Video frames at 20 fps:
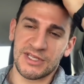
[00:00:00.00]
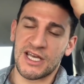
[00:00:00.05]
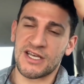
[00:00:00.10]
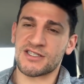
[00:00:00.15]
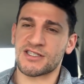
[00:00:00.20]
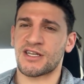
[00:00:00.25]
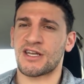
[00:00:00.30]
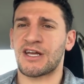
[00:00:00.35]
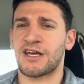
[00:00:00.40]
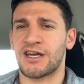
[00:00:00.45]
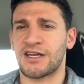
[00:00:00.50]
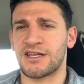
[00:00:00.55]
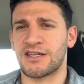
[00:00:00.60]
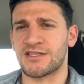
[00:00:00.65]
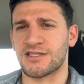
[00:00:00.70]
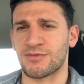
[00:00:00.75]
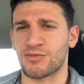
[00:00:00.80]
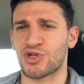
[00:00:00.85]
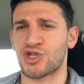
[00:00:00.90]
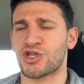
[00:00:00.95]
Yesterday I did
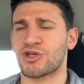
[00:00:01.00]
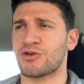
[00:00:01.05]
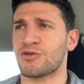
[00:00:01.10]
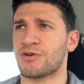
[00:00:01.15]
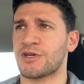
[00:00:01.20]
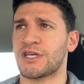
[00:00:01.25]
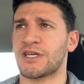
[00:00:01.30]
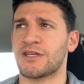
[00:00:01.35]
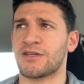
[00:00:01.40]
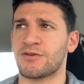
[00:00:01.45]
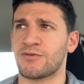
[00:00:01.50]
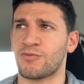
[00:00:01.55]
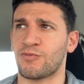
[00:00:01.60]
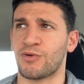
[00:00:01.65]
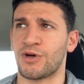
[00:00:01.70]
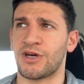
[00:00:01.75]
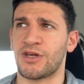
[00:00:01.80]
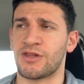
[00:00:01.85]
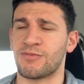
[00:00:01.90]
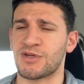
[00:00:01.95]
some shooting
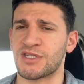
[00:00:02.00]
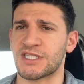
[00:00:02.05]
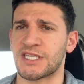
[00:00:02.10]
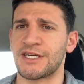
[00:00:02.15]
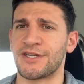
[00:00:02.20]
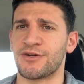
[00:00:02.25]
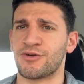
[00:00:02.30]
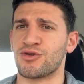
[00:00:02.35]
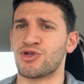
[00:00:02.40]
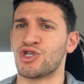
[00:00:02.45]
with Mosquito